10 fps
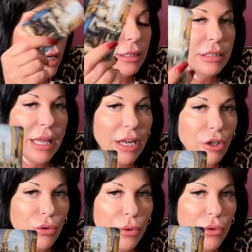Stay in
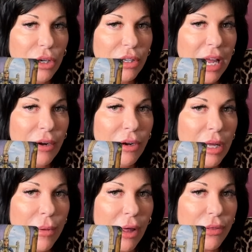your truth and integrity
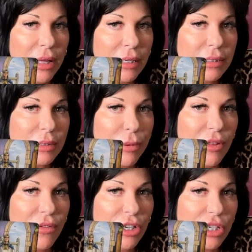about things. Be
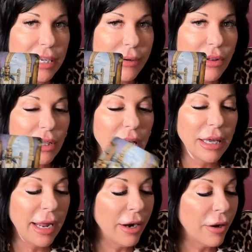the visionary, the
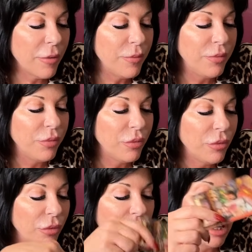king of air,
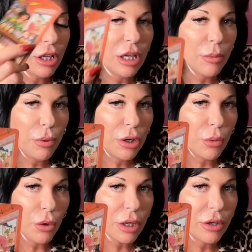and keep
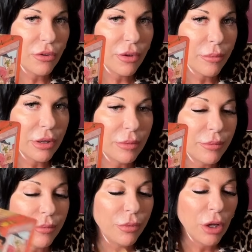putting work into something.
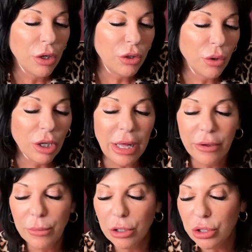Don't allow
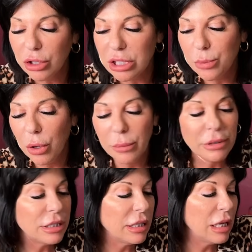emotional
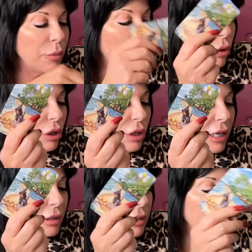disappointments to keep pulling you
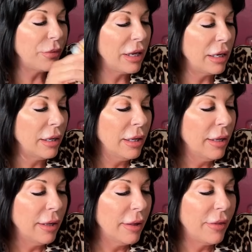down something
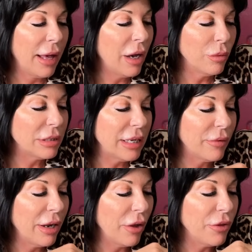that was
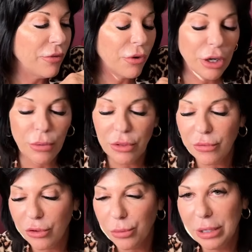never healthy for you in the
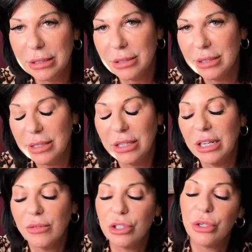first place, because then the
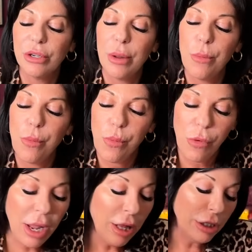devil's showing up.
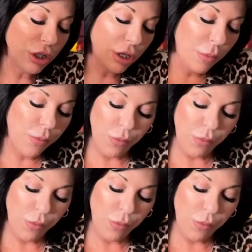Okay, let's look.